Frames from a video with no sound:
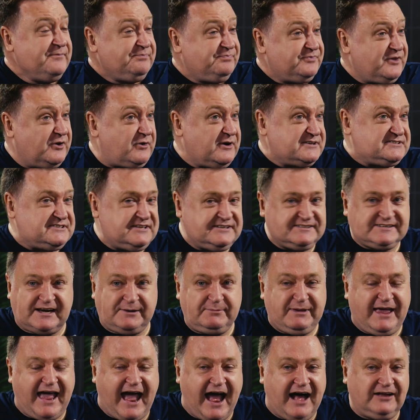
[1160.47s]
The question is going to
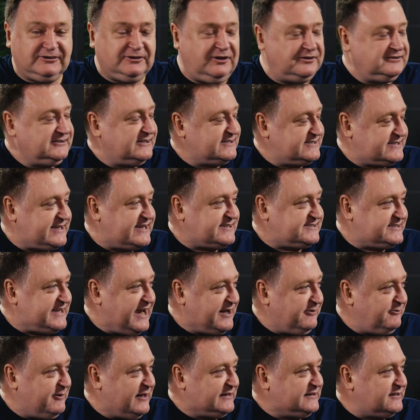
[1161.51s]
be, how long does that
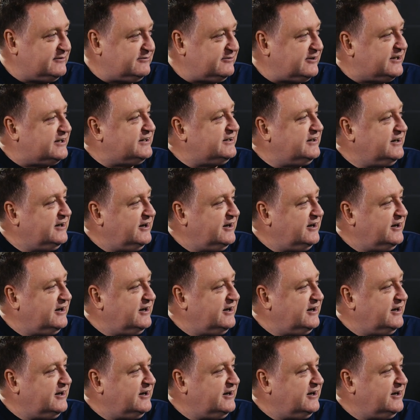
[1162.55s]
stay relevant?